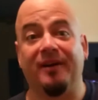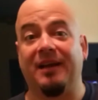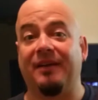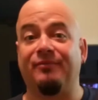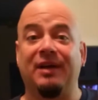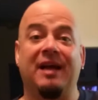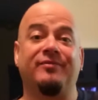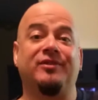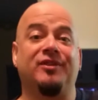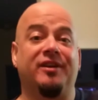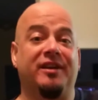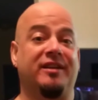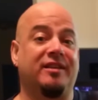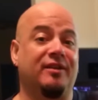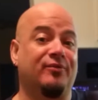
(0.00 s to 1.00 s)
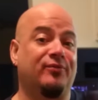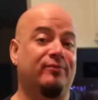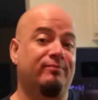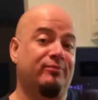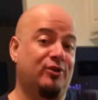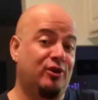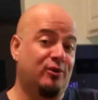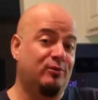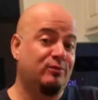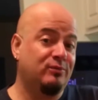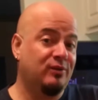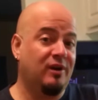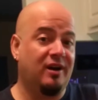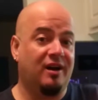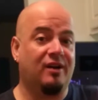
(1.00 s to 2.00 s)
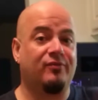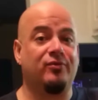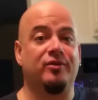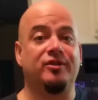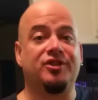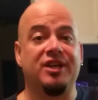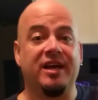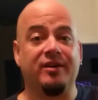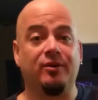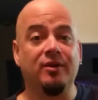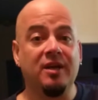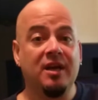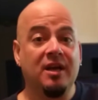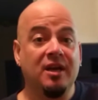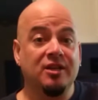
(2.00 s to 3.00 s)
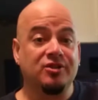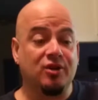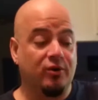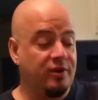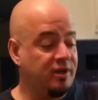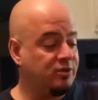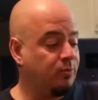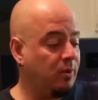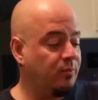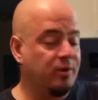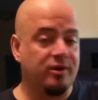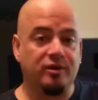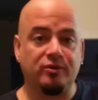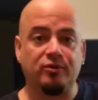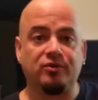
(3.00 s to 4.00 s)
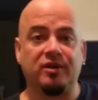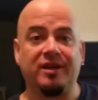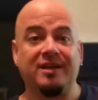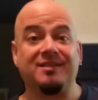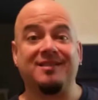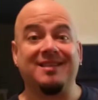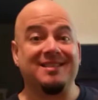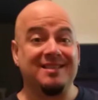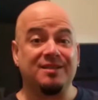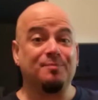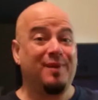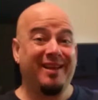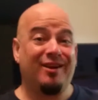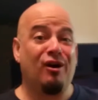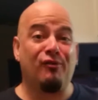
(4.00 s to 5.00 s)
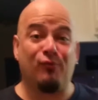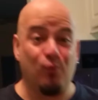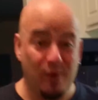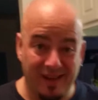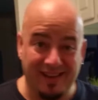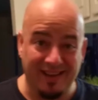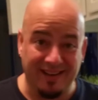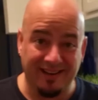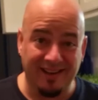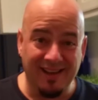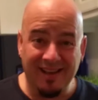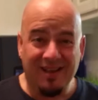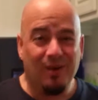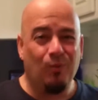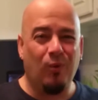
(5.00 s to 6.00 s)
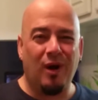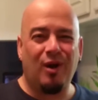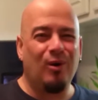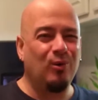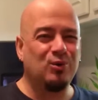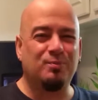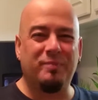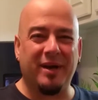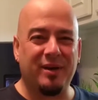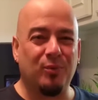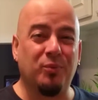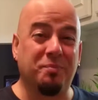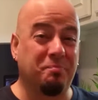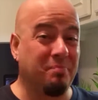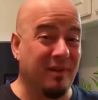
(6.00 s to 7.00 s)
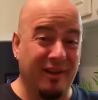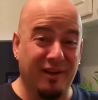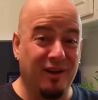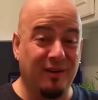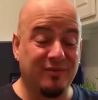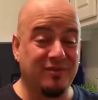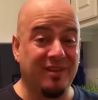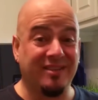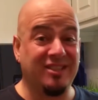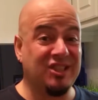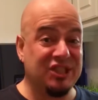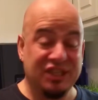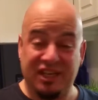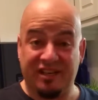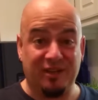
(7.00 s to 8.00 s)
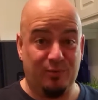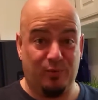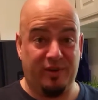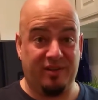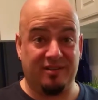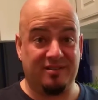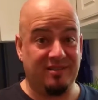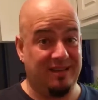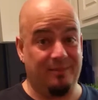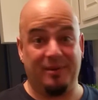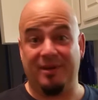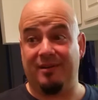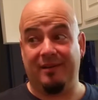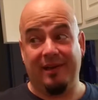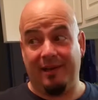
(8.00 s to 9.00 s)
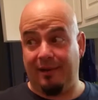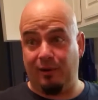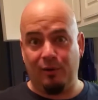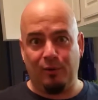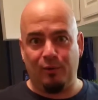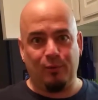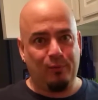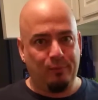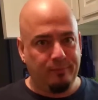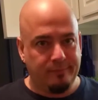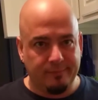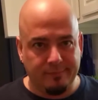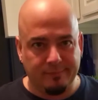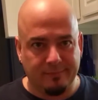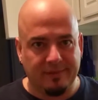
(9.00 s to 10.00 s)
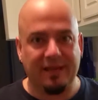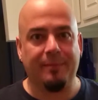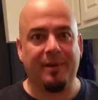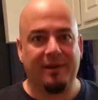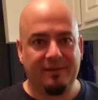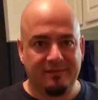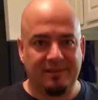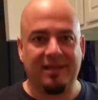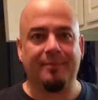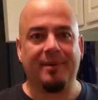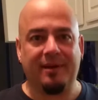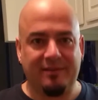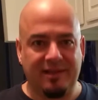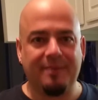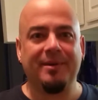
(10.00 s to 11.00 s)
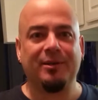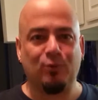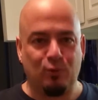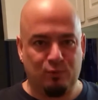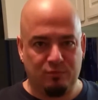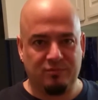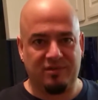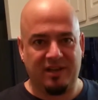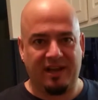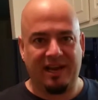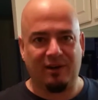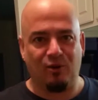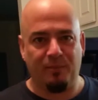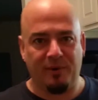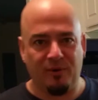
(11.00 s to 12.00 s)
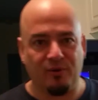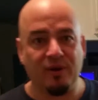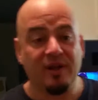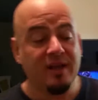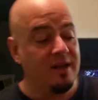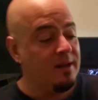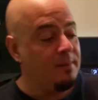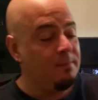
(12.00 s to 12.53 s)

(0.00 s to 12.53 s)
but I haven't done anything new for the channel. So here's what we're going to do today. Since it's playoff weekend, what goes better with playoffs than chicken wings? I mean, hello, dime tú, si hay algo mejor.